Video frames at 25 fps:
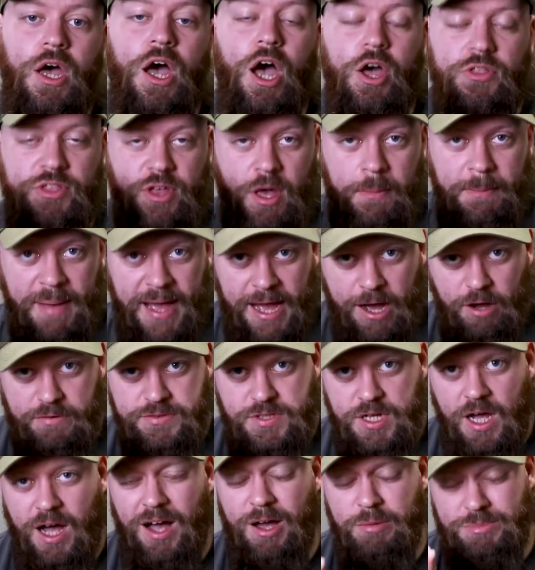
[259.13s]
at the amount of
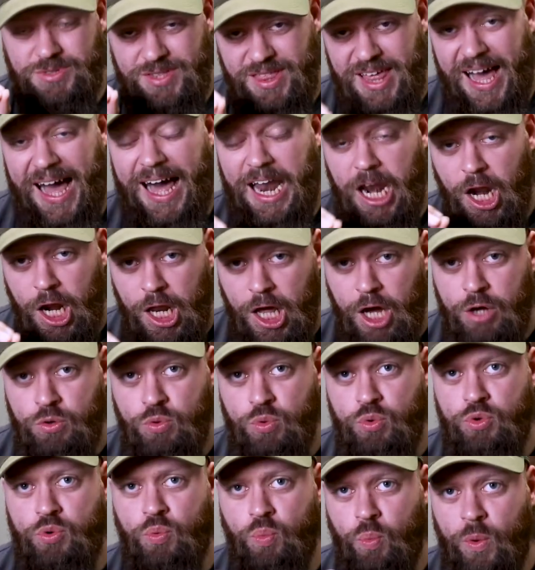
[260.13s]
times that
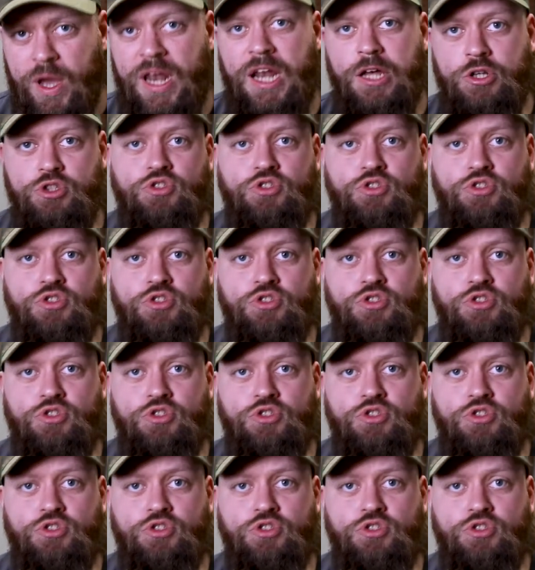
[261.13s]
alone will